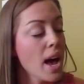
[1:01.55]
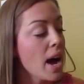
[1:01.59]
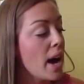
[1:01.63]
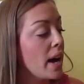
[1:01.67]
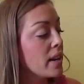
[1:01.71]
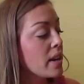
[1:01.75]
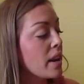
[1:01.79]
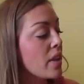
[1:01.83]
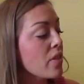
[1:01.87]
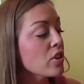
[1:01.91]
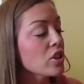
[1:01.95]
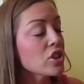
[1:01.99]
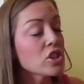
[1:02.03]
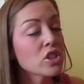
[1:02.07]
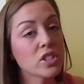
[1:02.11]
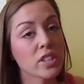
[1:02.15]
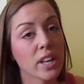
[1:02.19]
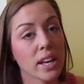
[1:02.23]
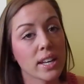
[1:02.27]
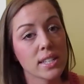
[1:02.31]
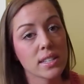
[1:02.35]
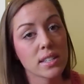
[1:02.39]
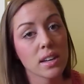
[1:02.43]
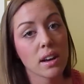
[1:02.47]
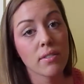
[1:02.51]
another
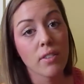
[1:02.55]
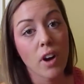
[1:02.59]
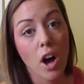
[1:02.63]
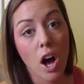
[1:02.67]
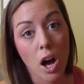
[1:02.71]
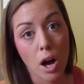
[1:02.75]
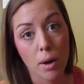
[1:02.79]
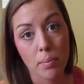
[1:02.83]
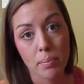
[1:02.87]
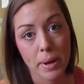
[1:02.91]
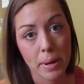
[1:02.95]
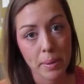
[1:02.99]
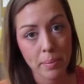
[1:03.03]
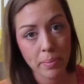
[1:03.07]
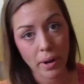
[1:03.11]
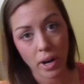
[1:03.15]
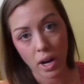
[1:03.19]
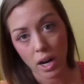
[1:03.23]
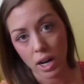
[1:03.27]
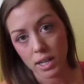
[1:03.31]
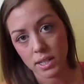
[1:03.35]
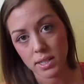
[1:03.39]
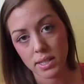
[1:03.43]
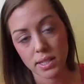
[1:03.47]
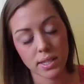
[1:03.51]
set of
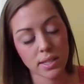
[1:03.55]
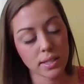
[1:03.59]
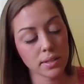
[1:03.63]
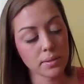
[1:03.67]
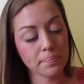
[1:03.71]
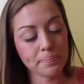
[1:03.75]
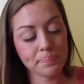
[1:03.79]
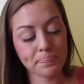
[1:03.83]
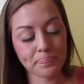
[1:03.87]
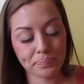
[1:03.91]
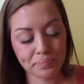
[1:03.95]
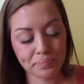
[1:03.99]
OmniPods.